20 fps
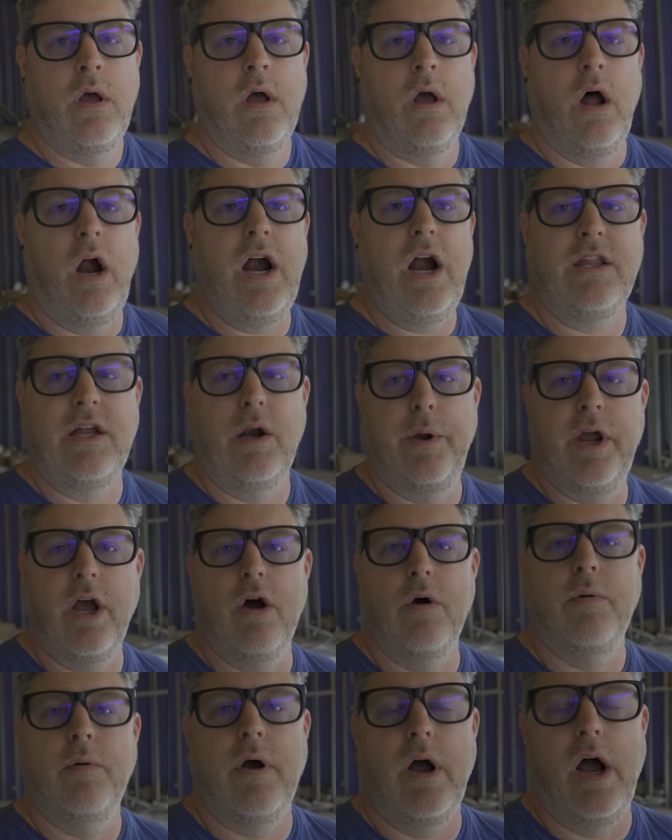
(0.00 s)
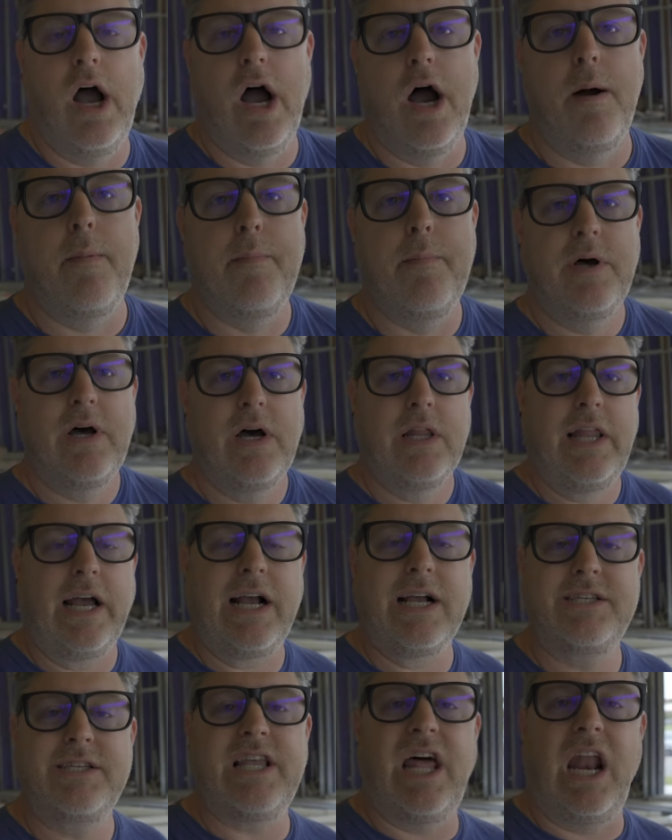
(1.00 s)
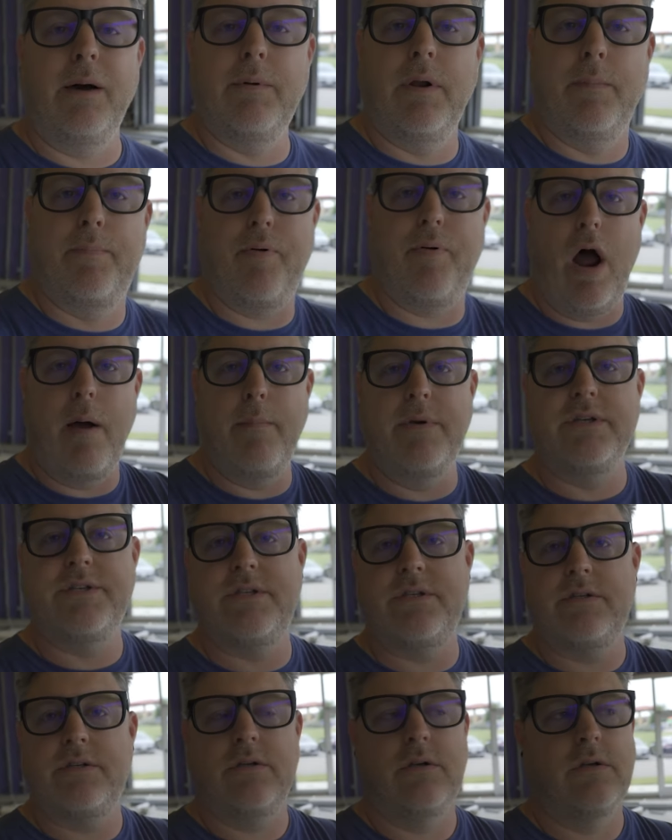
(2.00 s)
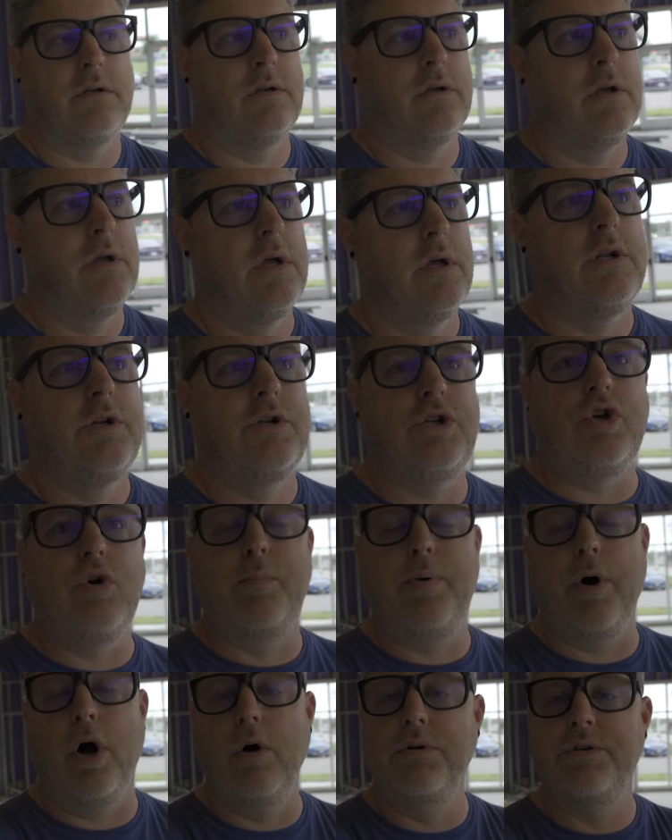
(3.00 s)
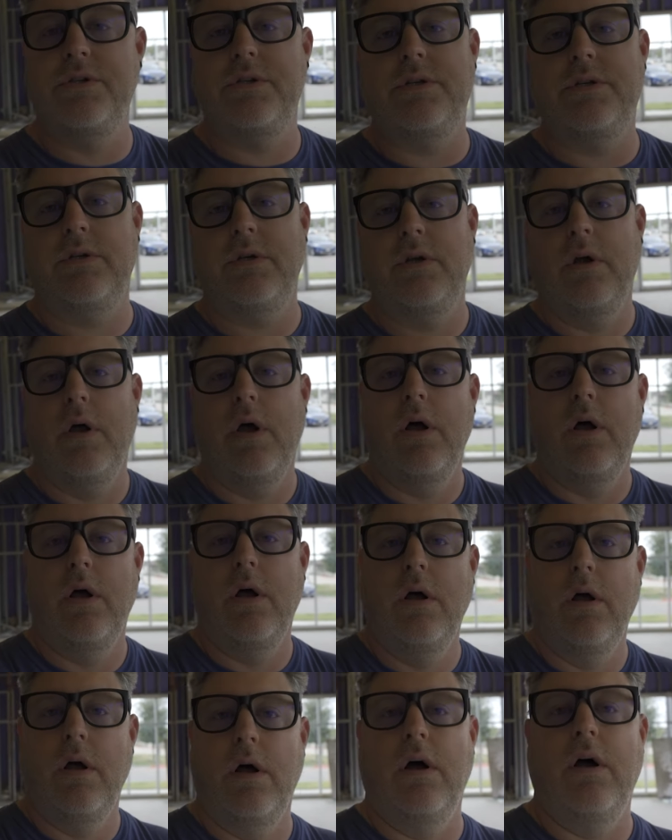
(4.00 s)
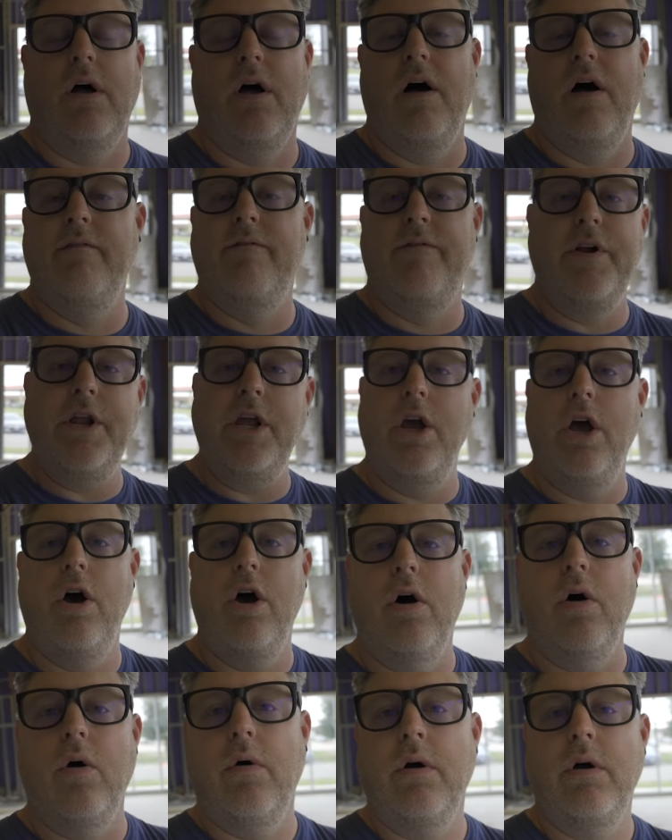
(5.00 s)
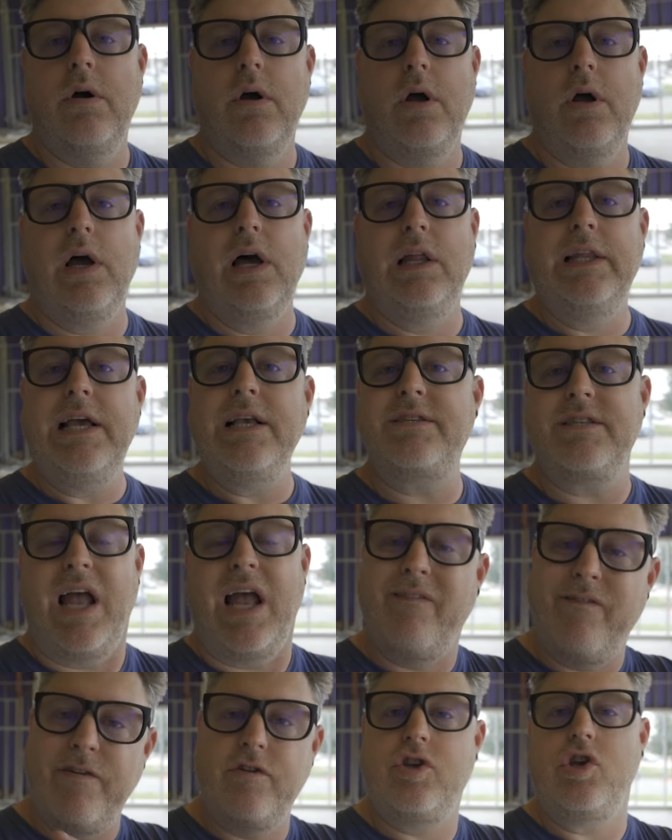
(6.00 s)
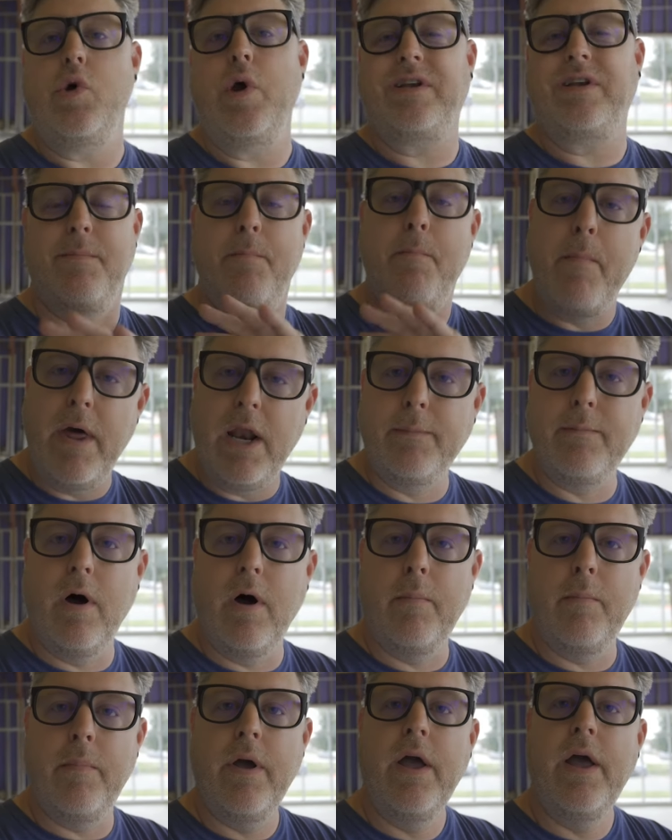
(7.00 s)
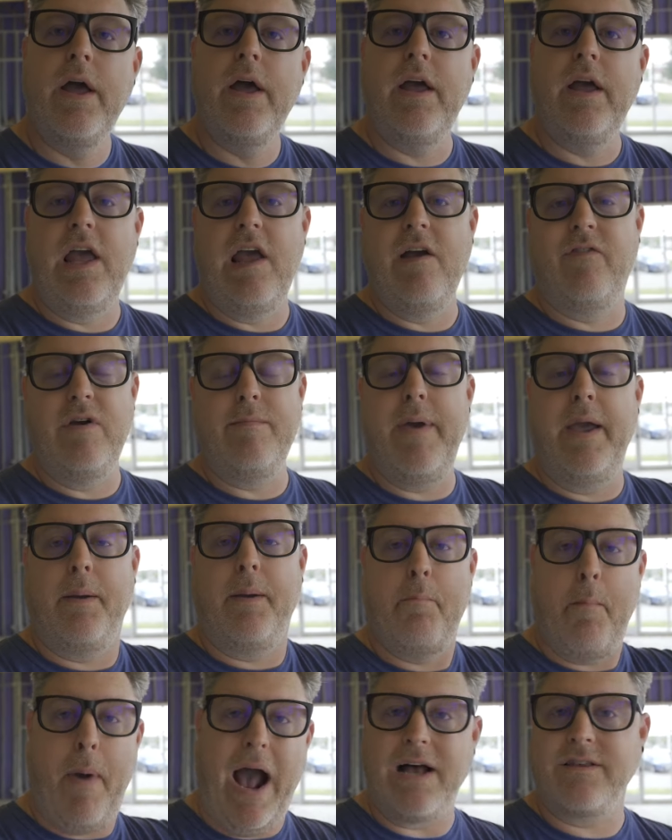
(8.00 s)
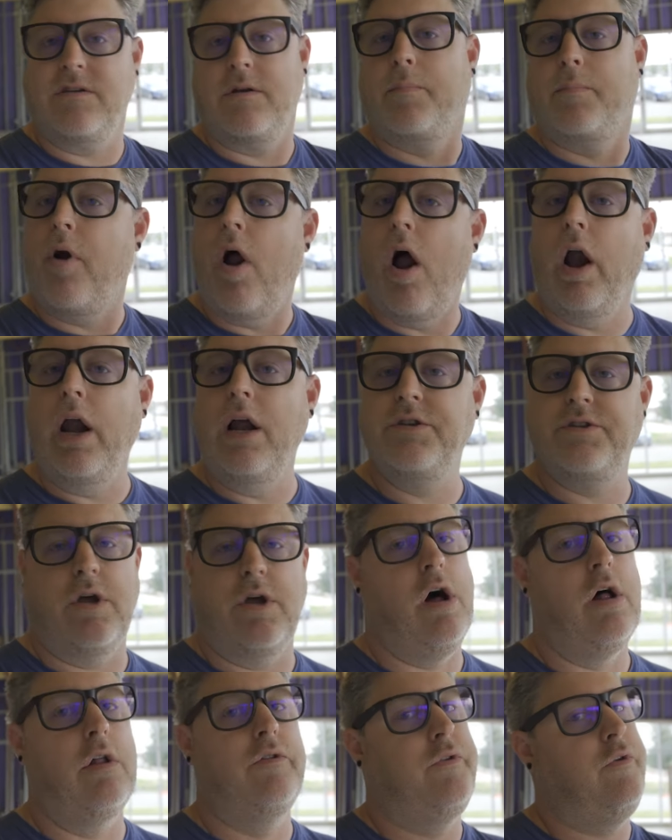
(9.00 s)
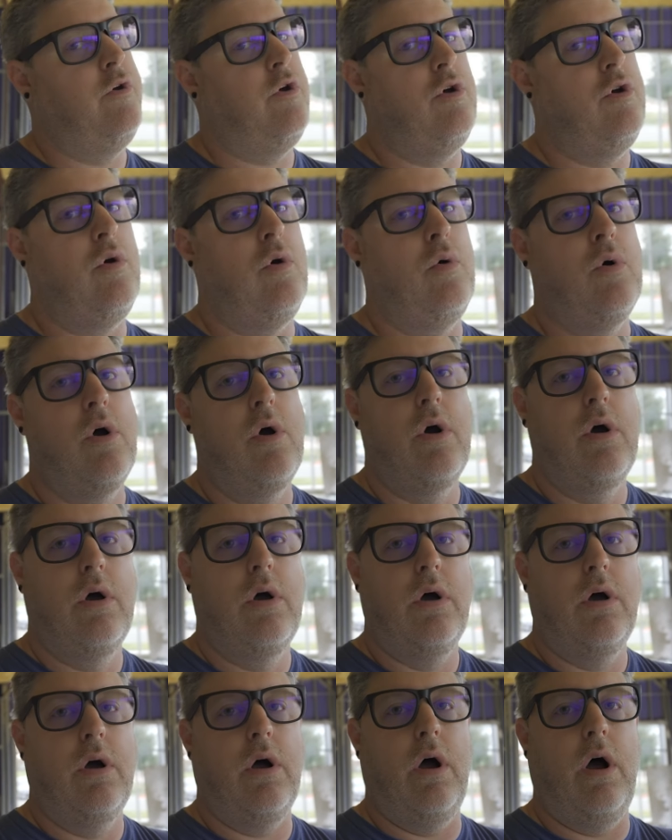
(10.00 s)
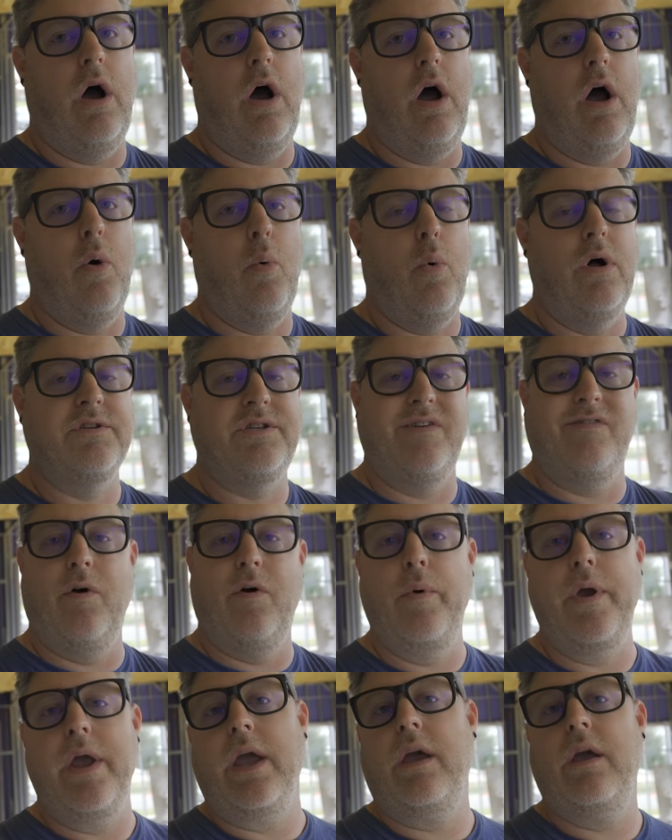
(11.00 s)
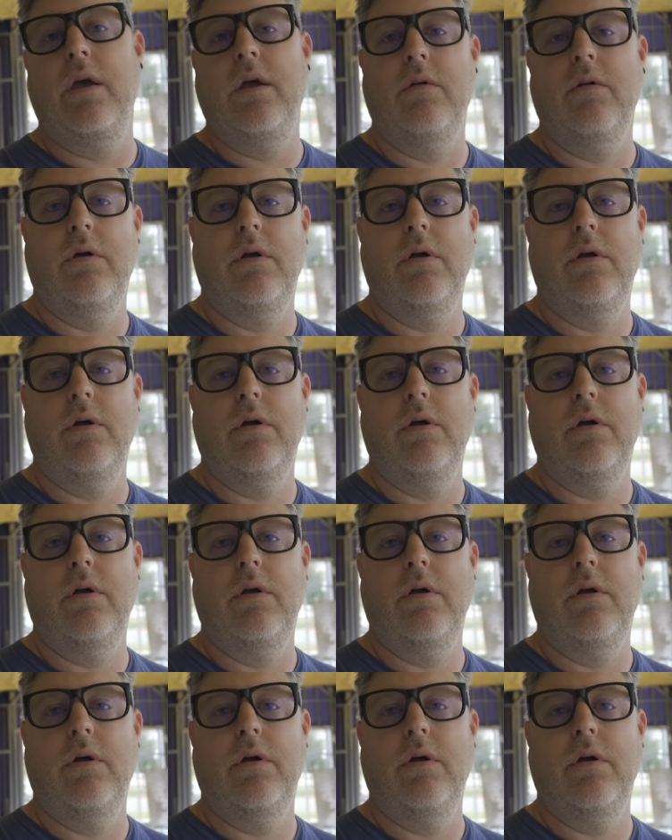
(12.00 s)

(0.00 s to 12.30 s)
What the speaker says: All right, there we go. Like I said, I'm going to promise to post a video at least every 2 weeks minimum. If we make massive progress, I'll do once every week.